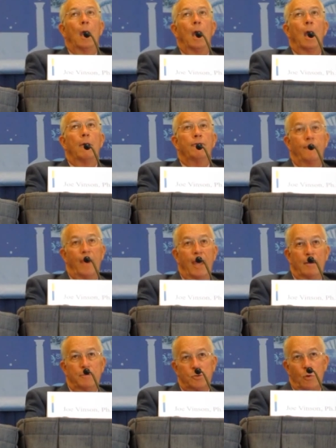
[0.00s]
uh,
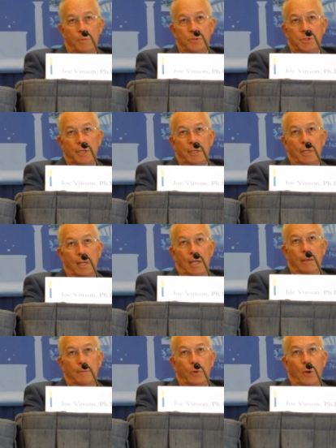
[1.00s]
fat absorption,
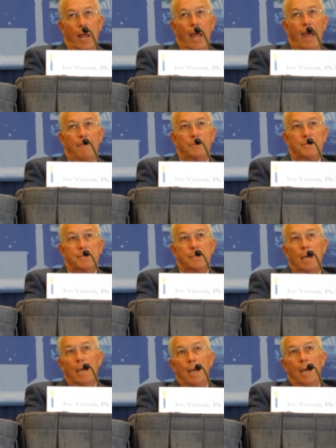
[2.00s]
and
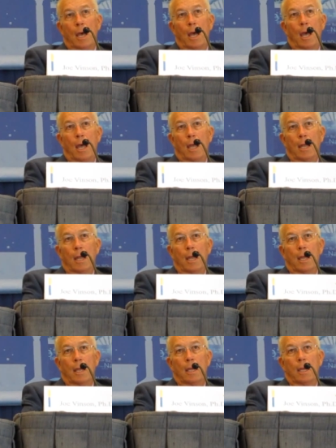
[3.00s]
perhaps uh,
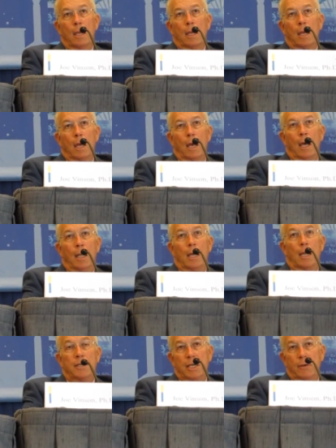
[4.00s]
uh
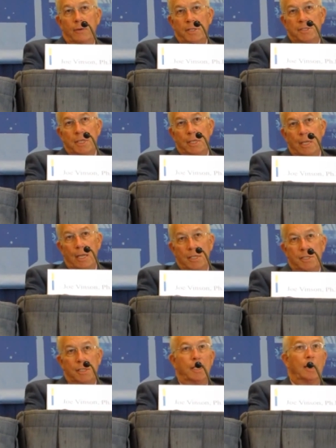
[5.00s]
a decrease in
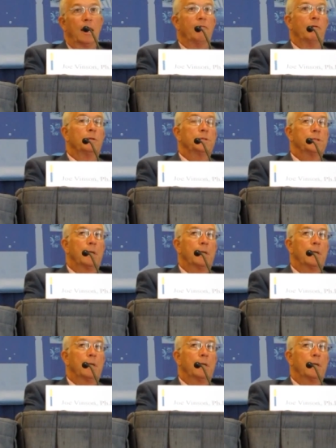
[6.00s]
insulin levels.